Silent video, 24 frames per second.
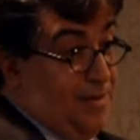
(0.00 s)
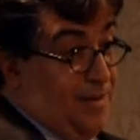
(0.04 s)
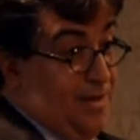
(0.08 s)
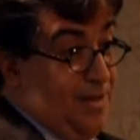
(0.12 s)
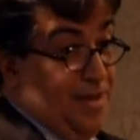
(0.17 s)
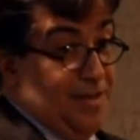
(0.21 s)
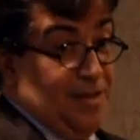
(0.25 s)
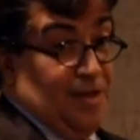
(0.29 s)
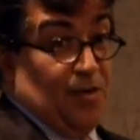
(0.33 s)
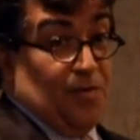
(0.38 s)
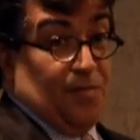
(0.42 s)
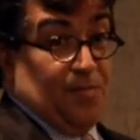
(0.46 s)

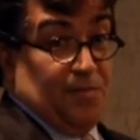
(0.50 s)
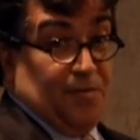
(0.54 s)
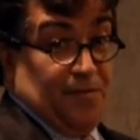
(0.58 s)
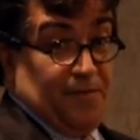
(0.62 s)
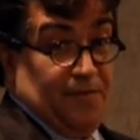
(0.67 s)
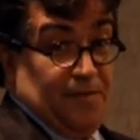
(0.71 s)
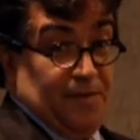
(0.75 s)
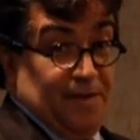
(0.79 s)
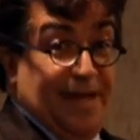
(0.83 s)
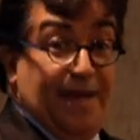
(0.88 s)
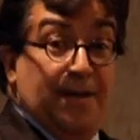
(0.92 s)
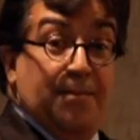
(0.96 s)
and our
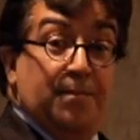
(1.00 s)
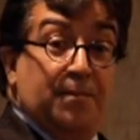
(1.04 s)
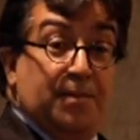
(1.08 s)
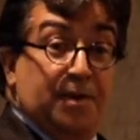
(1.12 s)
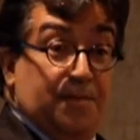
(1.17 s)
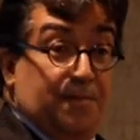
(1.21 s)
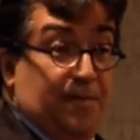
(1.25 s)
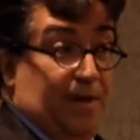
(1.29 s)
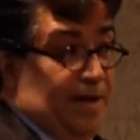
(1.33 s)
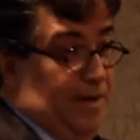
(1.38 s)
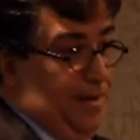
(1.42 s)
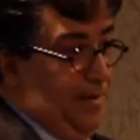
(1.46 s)
profit.
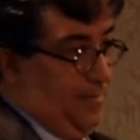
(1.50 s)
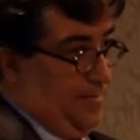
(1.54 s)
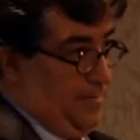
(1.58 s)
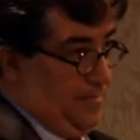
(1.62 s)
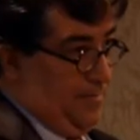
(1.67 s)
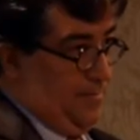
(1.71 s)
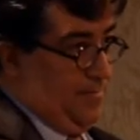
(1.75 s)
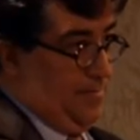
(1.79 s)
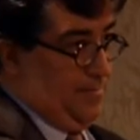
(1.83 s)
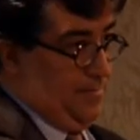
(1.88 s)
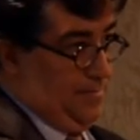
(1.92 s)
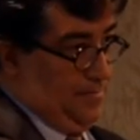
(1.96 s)
Everybody,
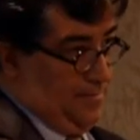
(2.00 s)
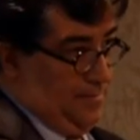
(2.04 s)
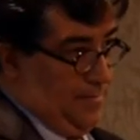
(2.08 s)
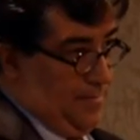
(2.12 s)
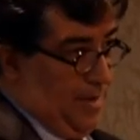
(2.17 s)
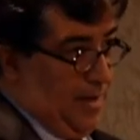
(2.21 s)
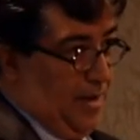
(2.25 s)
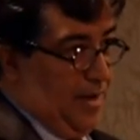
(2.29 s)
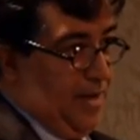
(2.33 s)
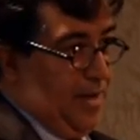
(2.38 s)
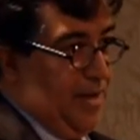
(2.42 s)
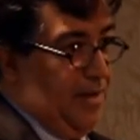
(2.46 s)

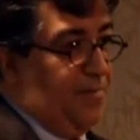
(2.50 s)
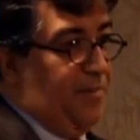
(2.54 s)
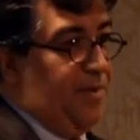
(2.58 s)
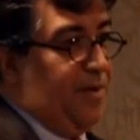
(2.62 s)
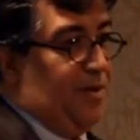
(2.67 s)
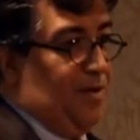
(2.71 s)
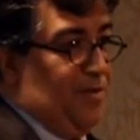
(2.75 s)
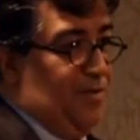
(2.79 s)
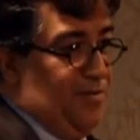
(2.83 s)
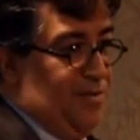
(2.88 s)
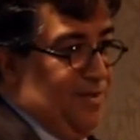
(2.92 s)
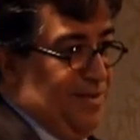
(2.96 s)
I am
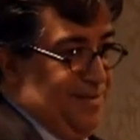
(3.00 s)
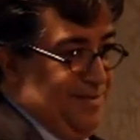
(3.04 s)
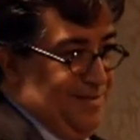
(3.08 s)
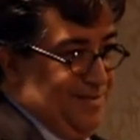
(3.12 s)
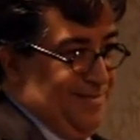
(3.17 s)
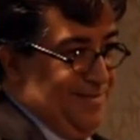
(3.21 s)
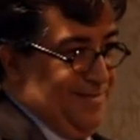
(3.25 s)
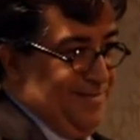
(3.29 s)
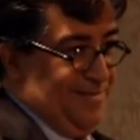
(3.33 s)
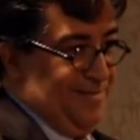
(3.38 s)
included.